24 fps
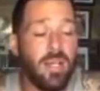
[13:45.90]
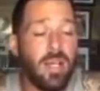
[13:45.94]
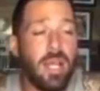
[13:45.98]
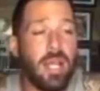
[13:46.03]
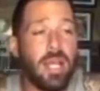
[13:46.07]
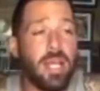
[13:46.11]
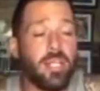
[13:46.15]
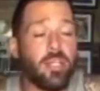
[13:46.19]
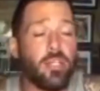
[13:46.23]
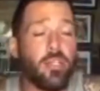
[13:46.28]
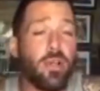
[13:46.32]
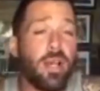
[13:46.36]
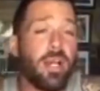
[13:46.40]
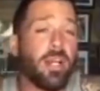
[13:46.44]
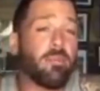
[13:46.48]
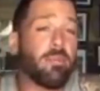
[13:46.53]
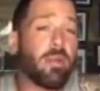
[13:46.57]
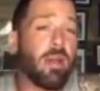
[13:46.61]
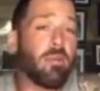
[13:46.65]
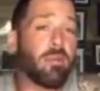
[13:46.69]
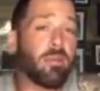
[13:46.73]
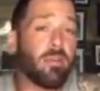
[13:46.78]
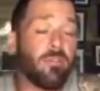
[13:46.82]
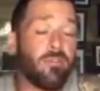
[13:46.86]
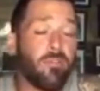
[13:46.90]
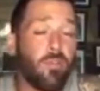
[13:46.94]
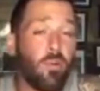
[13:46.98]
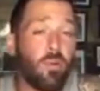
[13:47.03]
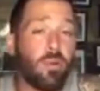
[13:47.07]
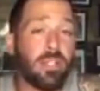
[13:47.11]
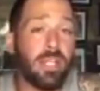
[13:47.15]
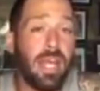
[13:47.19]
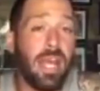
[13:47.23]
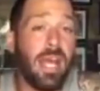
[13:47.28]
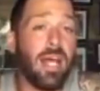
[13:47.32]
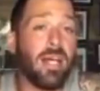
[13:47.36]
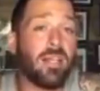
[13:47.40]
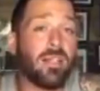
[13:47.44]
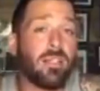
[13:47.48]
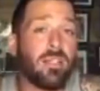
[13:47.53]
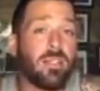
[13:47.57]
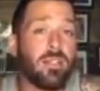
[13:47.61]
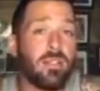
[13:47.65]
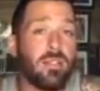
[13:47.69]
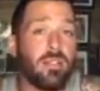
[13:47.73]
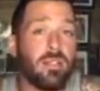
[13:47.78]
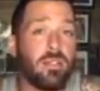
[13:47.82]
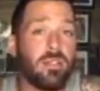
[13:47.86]
and you got to be able to afford
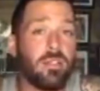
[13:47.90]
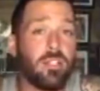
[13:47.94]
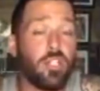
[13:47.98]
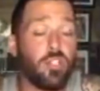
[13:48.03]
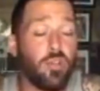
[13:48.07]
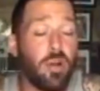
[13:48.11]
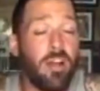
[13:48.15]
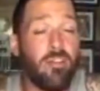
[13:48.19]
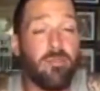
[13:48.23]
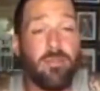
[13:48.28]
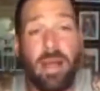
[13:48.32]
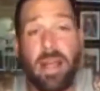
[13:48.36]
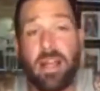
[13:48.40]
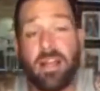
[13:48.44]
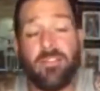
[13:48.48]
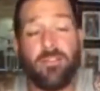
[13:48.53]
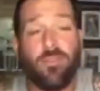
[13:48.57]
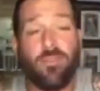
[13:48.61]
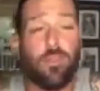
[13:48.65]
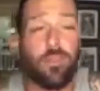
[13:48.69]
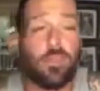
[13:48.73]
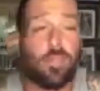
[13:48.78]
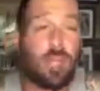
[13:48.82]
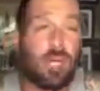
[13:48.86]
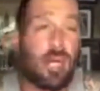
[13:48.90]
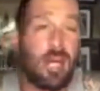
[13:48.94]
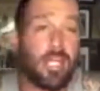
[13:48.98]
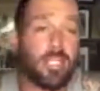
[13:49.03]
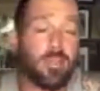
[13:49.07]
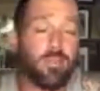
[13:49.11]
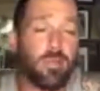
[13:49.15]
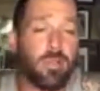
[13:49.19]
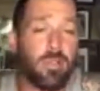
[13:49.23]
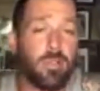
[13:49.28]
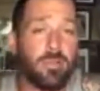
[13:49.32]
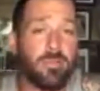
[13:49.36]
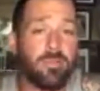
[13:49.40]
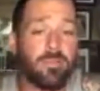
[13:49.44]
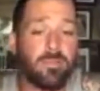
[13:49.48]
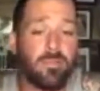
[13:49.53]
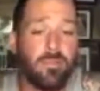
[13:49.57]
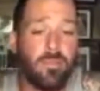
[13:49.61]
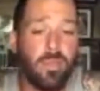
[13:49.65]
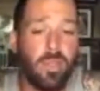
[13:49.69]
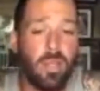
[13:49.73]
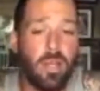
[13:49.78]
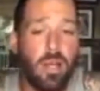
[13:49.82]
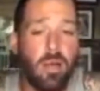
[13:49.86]
gas to drive back and forth to the hospital.
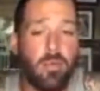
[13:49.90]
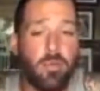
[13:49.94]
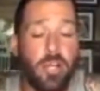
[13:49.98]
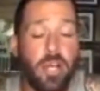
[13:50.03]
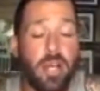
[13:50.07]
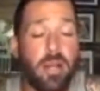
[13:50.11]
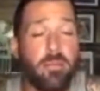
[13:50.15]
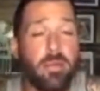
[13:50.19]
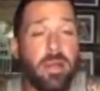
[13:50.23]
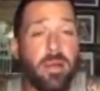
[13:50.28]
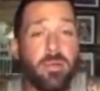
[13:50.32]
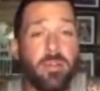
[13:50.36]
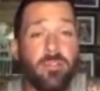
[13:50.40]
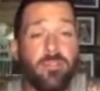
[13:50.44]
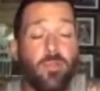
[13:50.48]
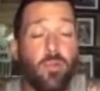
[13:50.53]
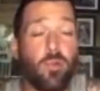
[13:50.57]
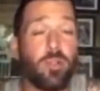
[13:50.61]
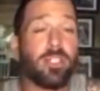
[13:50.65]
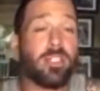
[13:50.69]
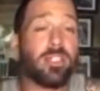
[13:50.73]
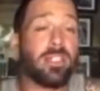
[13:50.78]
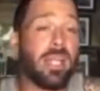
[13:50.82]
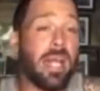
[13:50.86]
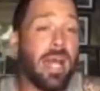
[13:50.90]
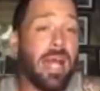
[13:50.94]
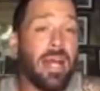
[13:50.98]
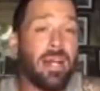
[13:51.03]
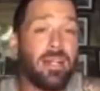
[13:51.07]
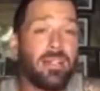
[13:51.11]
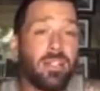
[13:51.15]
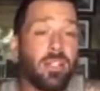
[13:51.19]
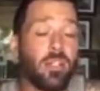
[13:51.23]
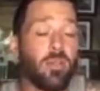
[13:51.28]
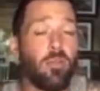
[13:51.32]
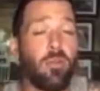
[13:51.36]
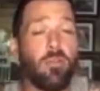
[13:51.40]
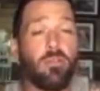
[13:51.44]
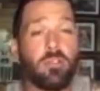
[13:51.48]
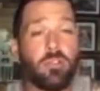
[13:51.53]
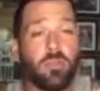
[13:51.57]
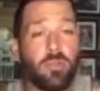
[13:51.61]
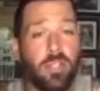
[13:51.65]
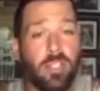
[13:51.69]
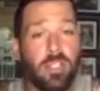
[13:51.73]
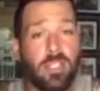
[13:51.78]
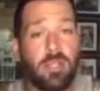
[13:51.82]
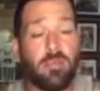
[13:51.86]
You got to be able to afford snacks and
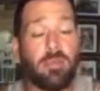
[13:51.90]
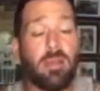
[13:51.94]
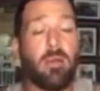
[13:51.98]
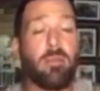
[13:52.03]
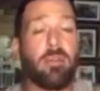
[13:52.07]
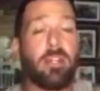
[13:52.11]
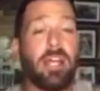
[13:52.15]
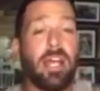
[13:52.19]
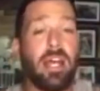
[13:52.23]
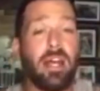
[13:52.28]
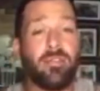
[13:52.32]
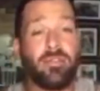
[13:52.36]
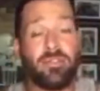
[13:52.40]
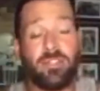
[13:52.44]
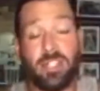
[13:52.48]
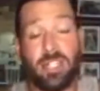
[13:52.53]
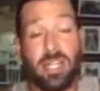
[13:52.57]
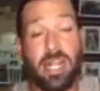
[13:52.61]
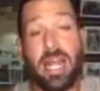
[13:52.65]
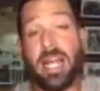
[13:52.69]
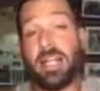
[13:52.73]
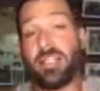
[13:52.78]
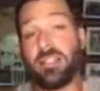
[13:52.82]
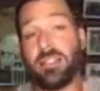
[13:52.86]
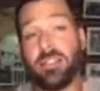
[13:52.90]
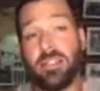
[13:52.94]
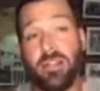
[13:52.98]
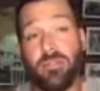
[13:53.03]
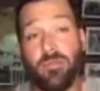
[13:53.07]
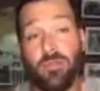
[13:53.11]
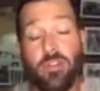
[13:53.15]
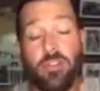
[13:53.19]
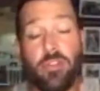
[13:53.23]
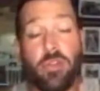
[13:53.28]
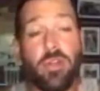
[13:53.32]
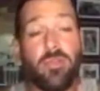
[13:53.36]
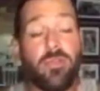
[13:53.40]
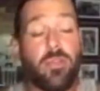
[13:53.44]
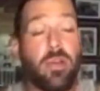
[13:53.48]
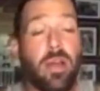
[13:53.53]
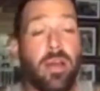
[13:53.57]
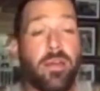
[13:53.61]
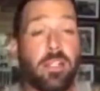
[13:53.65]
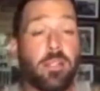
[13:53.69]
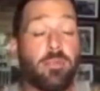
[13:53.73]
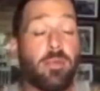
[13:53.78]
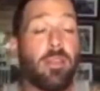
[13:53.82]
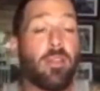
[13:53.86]
groceries to be able to have snacks and stuff with you if you
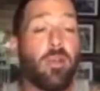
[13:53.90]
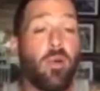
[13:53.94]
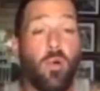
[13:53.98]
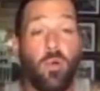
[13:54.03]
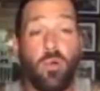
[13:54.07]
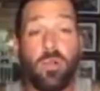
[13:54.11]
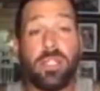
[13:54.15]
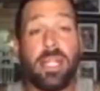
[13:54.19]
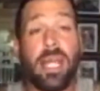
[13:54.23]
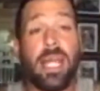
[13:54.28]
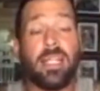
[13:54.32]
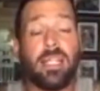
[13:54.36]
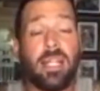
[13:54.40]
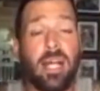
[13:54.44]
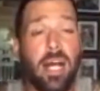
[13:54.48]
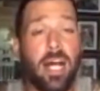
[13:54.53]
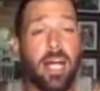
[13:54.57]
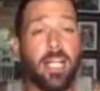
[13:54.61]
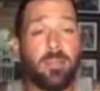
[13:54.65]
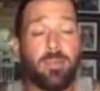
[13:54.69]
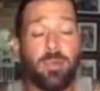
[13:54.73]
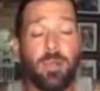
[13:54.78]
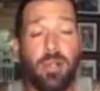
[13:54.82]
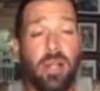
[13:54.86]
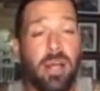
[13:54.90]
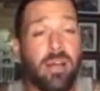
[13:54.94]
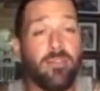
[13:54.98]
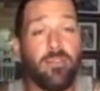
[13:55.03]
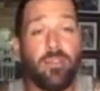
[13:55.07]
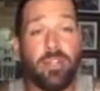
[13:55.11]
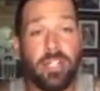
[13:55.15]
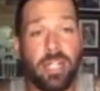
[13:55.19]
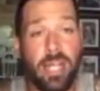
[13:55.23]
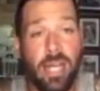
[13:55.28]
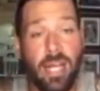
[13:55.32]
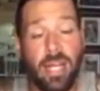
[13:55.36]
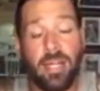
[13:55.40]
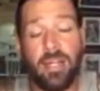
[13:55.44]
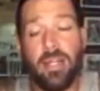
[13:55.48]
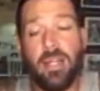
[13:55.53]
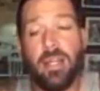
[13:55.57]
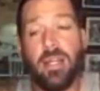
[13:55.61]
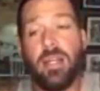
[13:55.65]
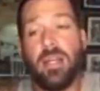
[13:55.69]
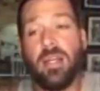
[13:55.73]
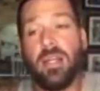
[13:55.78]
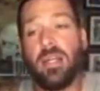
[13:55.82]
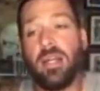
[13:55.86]
got to spend the whole day at the hospital every day.
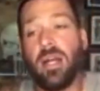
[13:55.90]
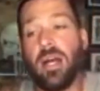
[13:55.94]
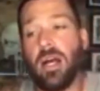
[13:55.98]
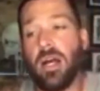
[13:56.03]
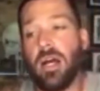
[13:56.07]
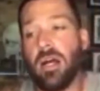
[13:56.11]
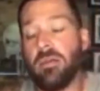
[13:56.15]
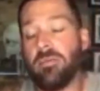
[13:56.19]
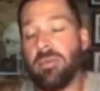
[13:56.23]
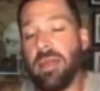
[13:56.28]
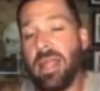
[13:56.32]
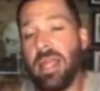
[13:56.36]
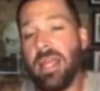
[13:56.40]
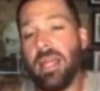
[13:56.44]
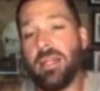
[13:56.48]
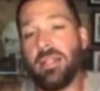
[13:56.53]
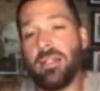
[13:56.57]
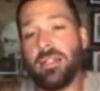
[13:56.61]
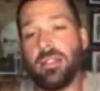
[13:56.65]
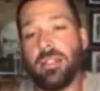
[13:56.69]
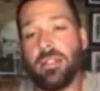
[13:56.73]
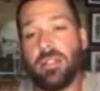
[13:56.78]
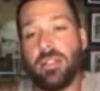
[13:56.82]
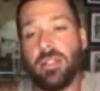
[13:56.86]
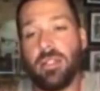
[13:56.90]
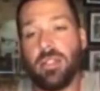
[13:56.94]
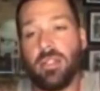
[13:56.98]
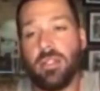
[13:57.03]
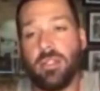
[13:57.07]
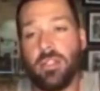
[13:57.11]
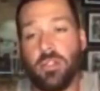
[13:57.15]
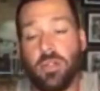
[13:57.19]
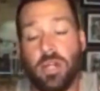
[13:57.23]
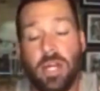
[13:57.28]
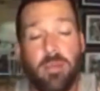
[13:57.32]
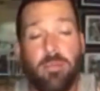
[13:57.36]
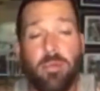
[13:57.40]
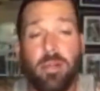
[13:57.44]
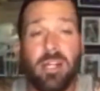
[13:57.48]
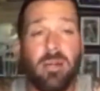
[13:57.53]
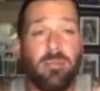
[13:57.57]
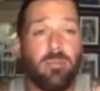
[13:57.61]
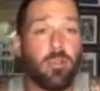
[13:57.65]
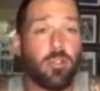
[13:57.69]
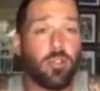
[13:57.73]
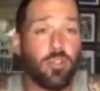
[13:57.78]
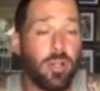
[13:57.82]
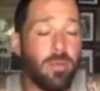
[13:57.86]
And you got to pick
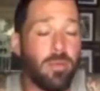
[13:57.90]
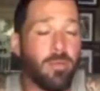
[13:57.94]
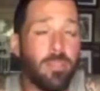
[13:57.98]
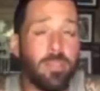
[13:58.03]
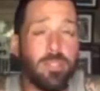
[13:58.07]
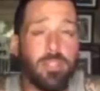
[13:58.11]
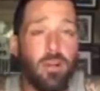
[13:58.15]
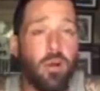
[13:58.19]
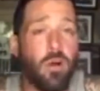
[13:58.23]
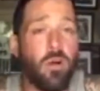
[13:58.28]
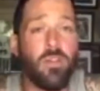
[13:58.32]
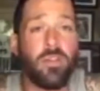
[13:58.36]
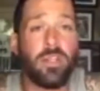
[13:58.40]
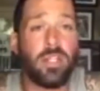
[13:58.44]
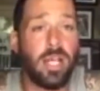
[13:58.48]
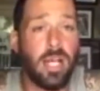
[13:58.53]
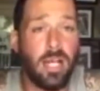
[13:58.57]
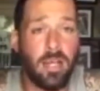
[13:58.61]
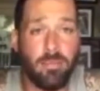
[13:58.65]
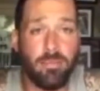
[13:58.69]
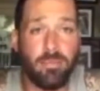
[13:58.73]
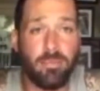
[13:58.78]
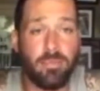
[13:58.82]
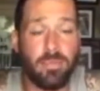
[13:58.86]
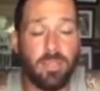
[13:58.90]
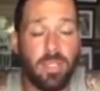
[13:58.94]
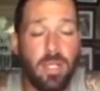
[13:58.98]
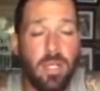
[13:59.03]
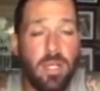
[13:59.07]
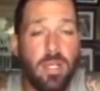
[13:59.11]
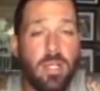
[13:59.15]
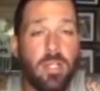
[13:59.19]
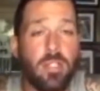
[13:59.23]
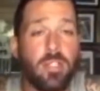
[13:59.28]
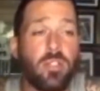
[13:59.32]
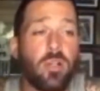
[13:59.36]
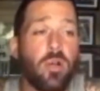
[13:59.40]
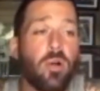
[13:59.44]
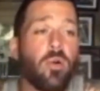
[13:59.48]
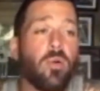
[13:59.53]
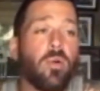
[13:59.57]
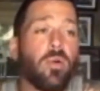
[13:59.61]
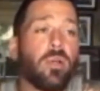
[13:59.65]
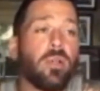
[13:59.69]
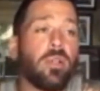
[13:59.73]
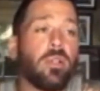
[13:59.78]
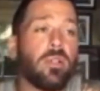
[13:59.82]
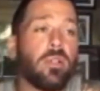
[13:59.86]
up prescriptions all the time.
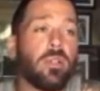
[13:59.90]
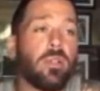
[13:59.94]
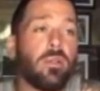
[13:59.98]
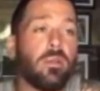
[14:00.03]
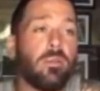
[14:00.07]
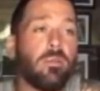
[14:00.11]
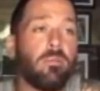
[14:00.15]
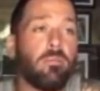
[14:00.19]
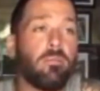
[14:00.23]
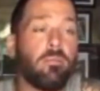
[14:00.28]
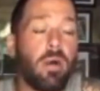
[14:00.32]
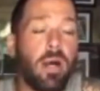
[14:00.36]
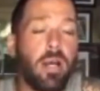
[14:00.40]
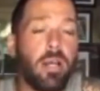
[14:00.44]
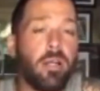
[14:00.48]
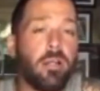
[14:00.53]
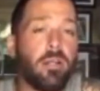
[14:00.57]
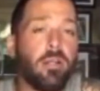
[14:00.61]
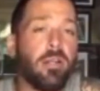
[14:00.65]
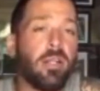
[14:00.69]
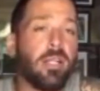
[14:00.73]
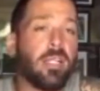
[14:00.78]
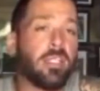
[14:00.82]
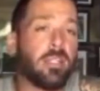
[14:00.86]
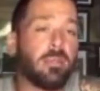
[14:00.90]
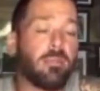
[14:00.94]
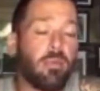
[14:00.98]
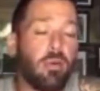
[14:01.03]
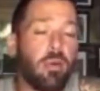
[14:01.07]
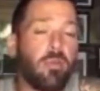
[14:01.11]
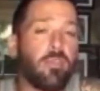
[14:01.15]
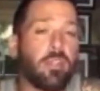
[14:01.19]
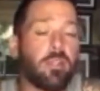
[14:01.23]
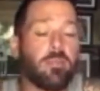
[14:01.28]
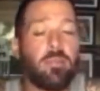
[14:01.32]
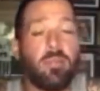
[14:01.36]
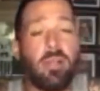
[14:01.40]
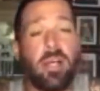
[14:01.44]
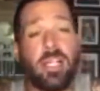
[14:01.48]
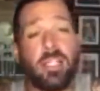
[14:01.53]
So Meijer is a perfect